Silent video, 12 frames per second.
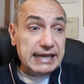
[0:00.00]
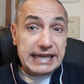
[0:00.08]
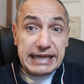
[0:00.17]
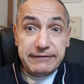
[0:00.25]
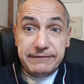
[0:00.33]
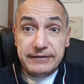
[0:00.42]

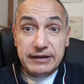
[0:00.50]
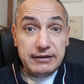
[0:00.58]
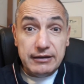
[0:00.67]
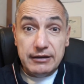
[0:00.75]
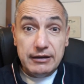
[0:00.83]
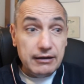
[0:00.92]
If uh,
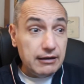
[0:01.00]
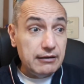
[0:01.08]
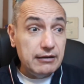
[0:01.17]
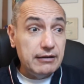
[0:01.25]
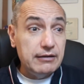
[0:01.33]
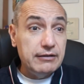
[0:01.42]

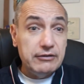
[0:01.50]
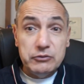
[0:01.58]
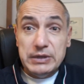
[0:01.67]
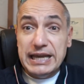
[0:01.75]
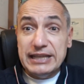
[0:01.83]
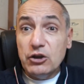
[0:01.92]
uh
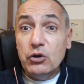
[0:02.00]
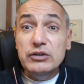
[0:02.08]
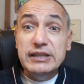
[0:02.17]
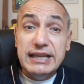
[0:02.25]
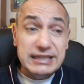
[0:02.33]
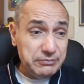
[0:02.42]
we get only
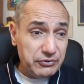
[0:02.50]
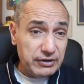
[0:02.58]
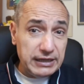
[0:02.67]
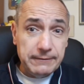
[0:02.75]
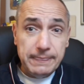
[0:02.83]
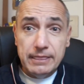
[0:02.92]
desperate,